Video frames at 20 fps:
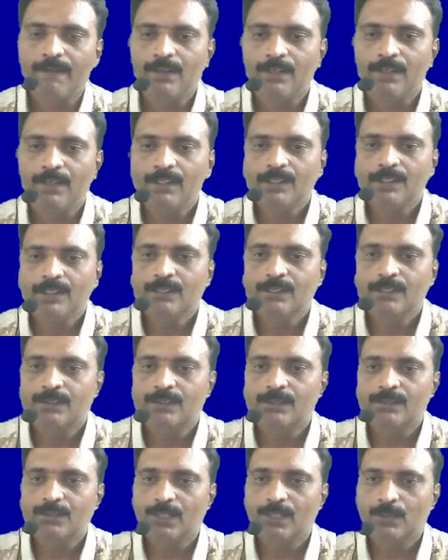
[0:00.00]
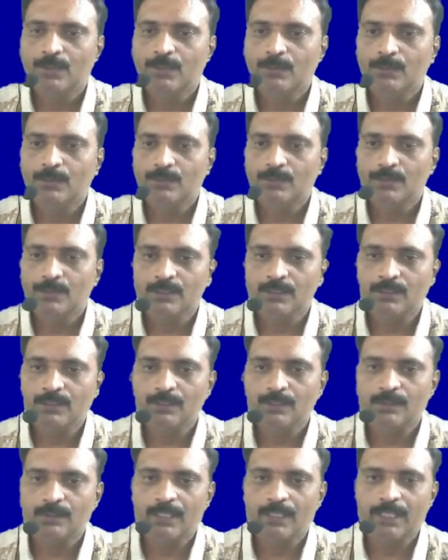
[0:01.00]
So now again
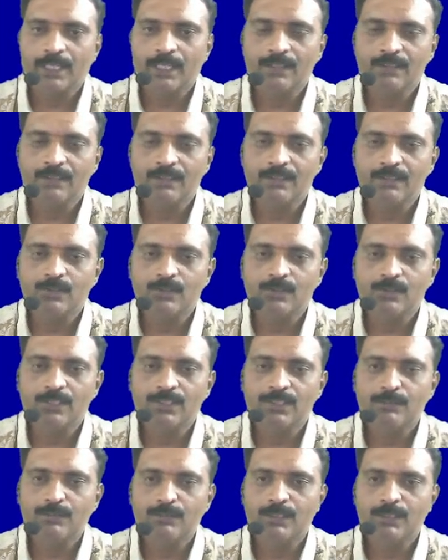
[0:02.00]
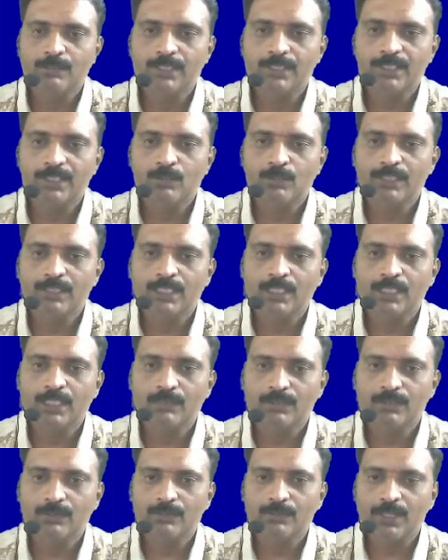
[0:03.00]
this is going to become D2 by D1, we have
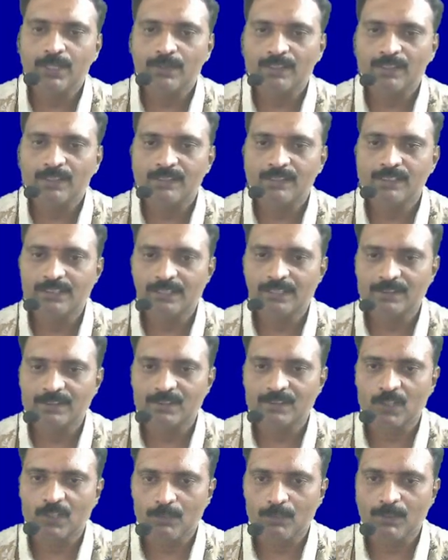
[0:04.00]
considered it as gamma.